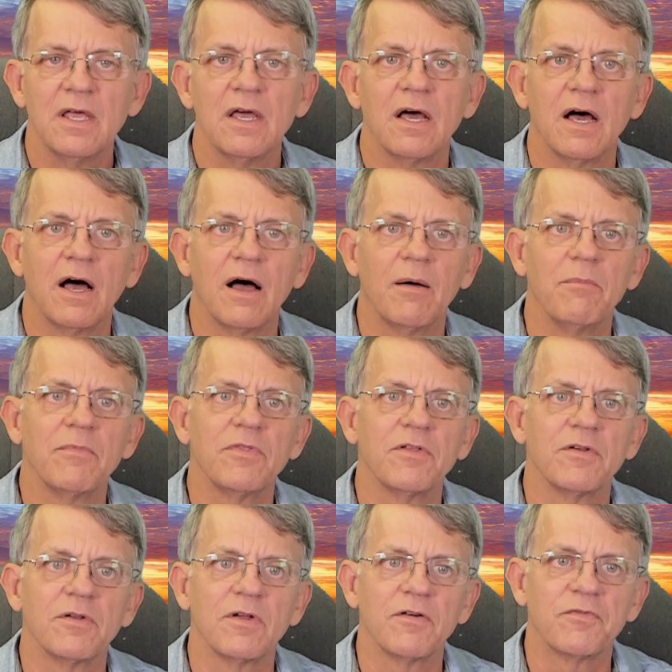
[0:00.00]

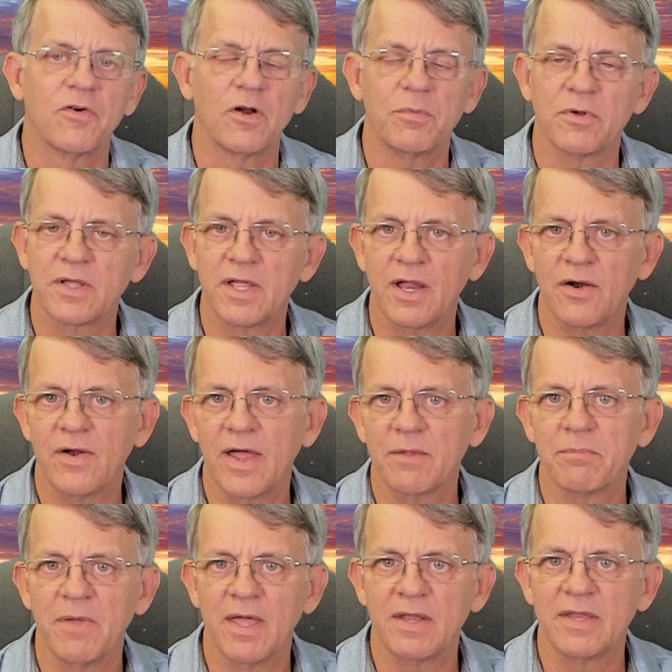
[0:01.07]
The Affordable Care Act
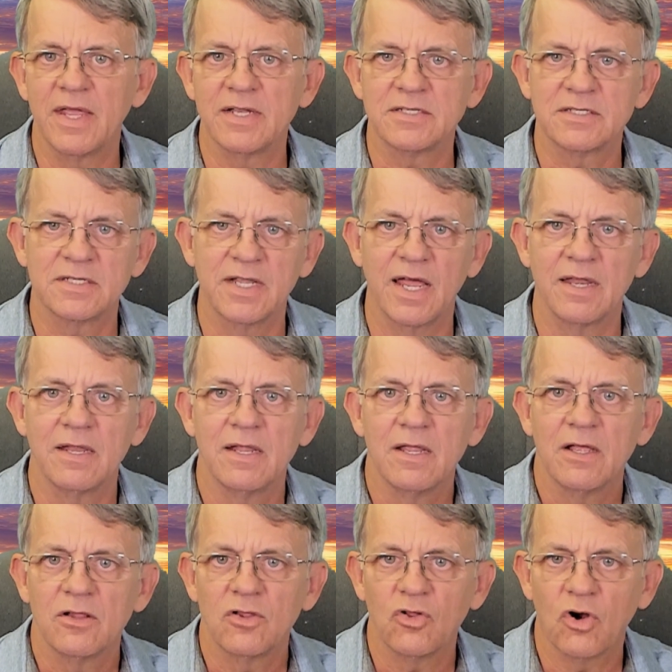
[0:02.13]
mandates that
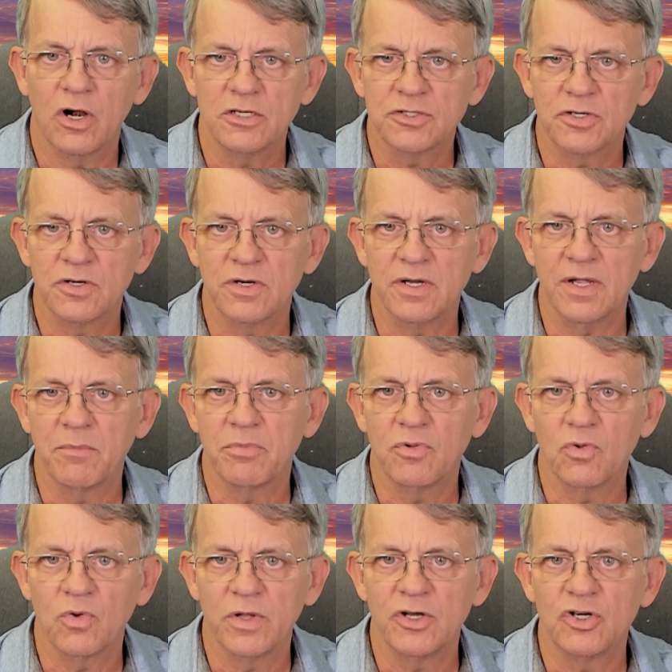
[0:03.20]
larger
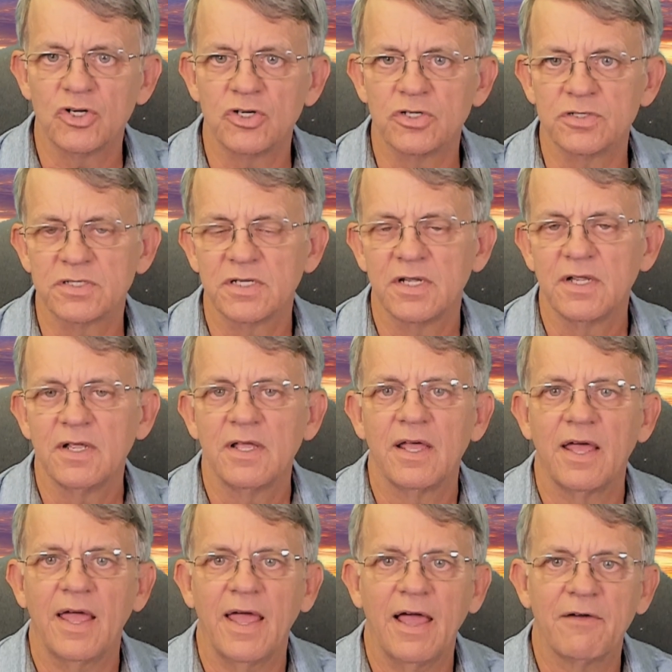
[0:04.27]
employers
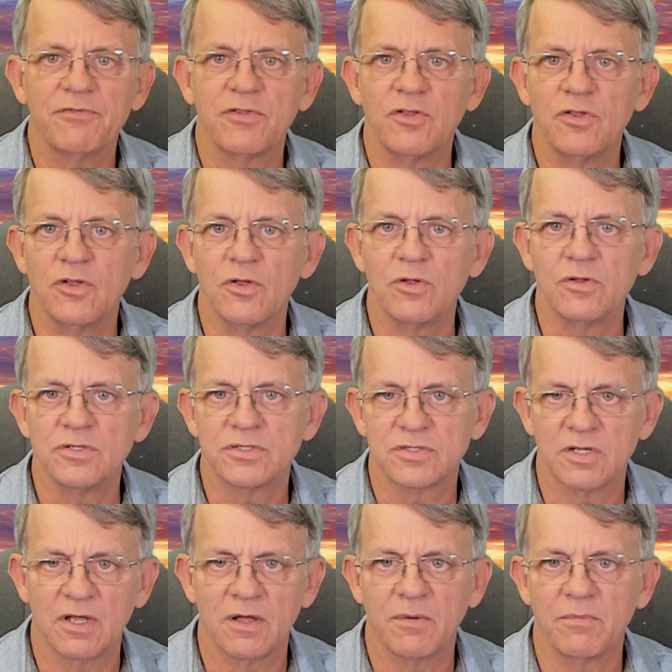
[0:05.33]
have to use
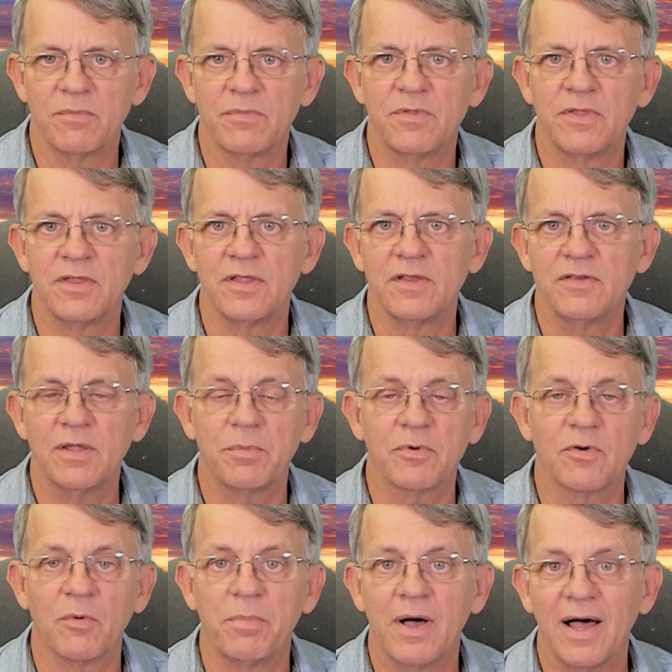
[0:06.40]
the
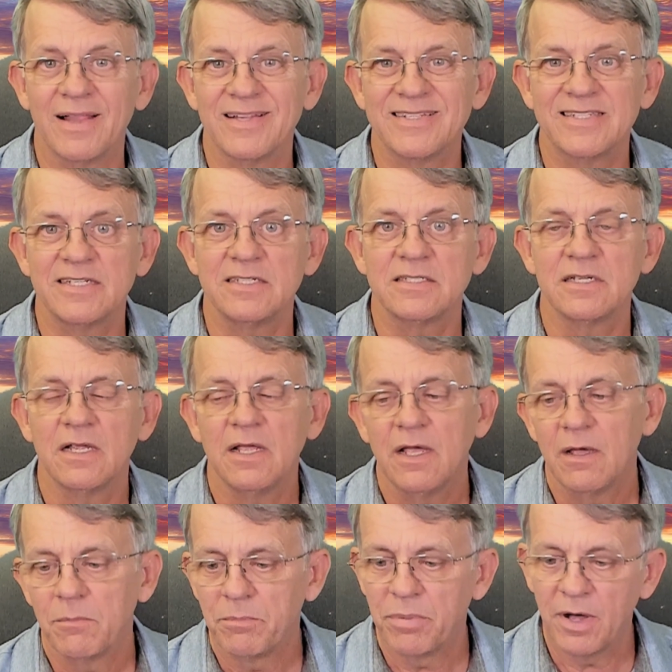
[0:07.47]
typical policies,
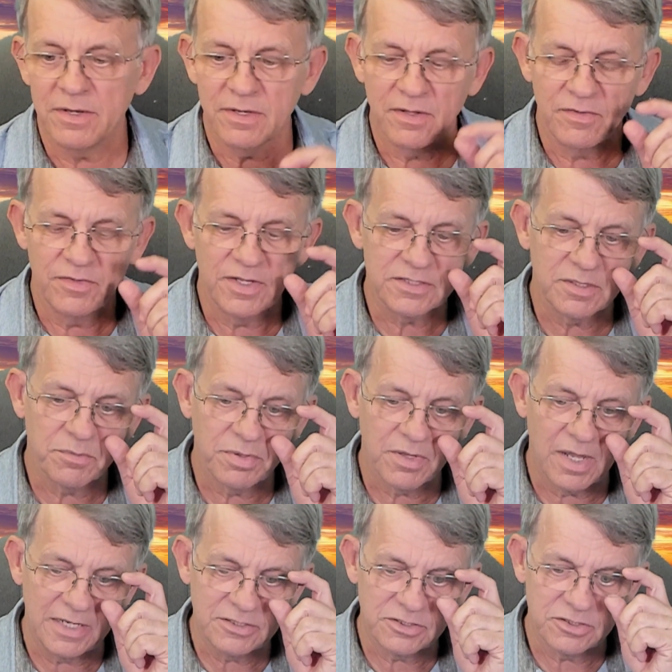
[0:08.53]
but this
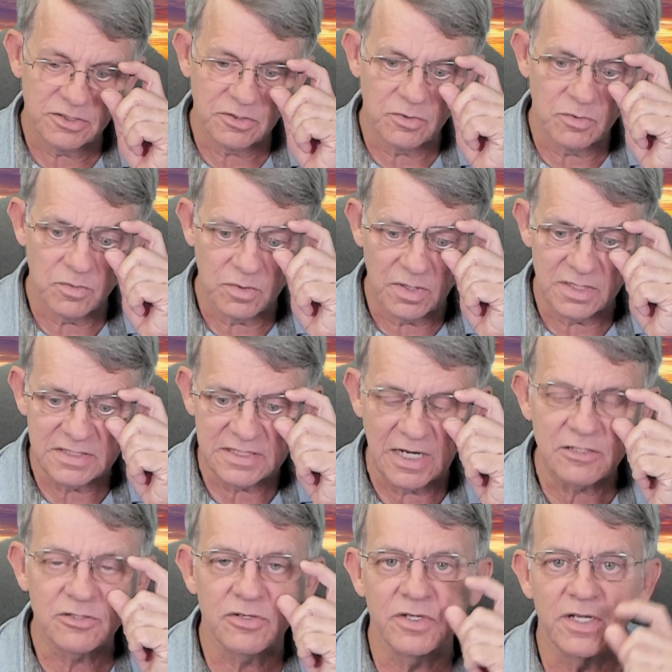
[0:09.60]
applies to
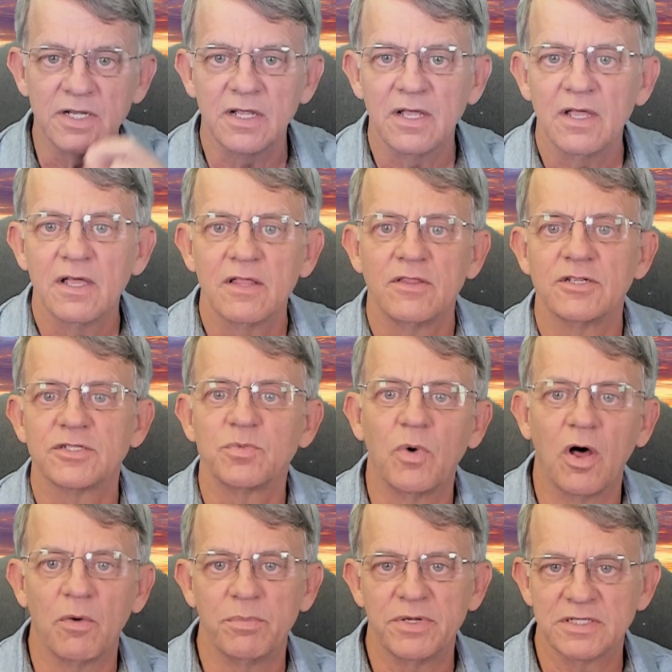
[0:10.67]
essentially the
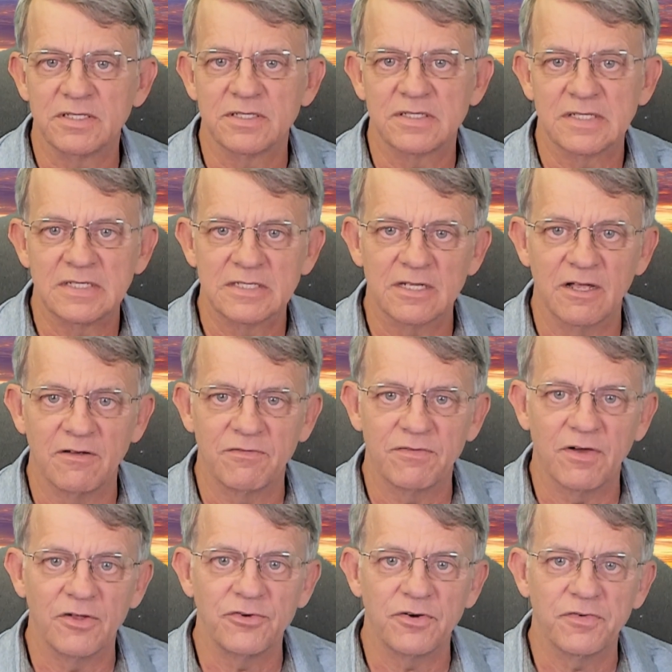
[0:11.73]
small businesses of
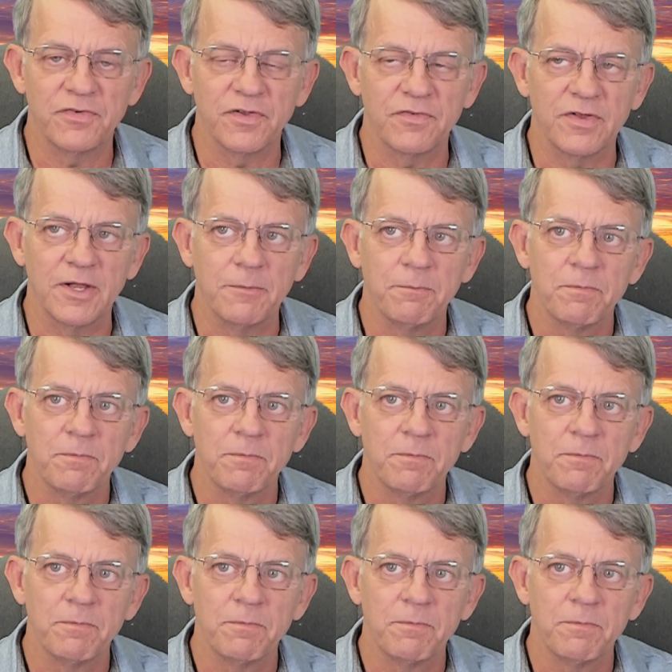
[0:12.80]
under 50.